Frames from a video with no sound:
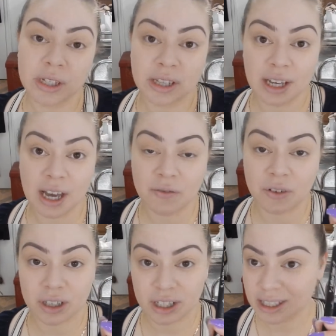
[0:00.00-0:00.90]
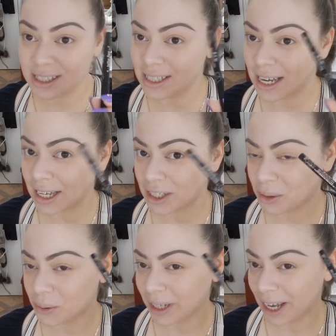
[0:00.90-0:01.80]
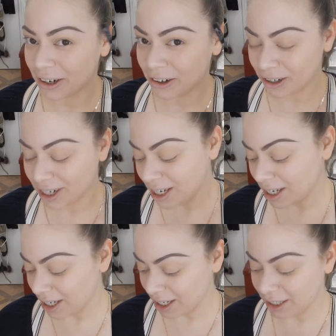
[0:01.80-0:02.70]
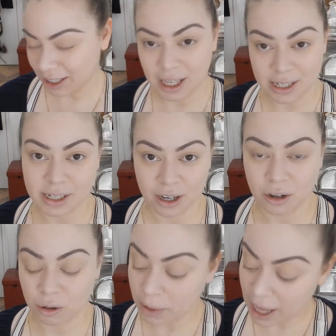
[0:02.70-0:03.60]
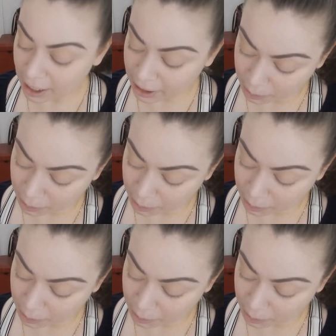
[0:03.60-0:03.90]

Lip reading: the Kat Von D Tattoo Liner in the classic color black, and I'm